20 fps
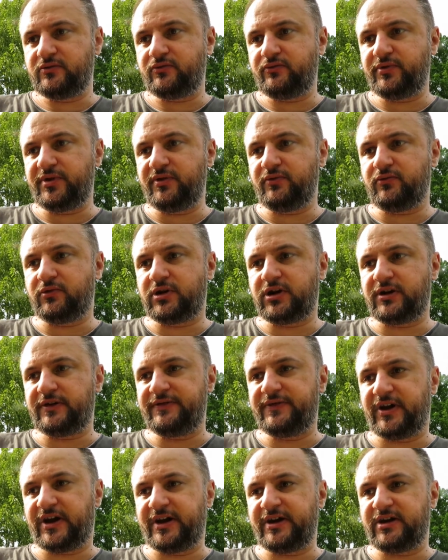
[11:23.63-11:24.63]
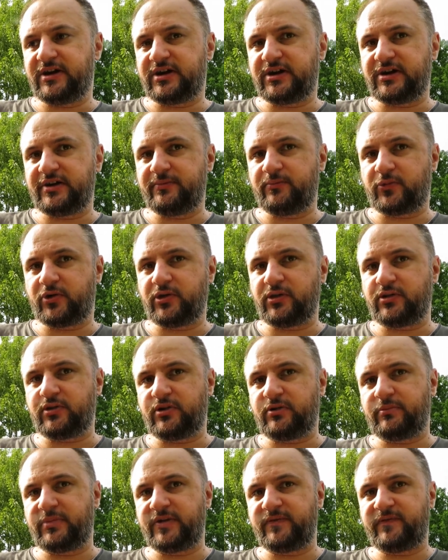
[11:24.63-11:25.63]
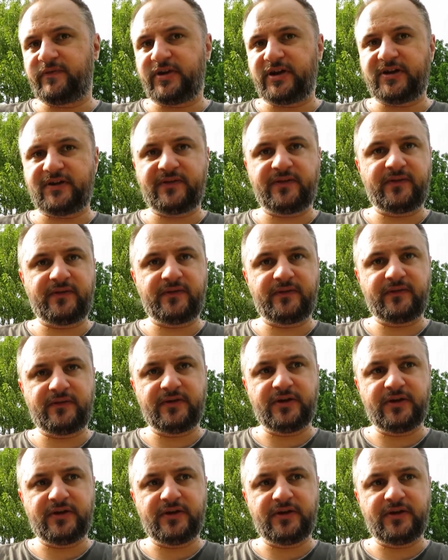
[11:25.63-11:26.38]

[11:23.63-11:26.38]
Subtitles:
We were die-hard Mortal Kombat fans.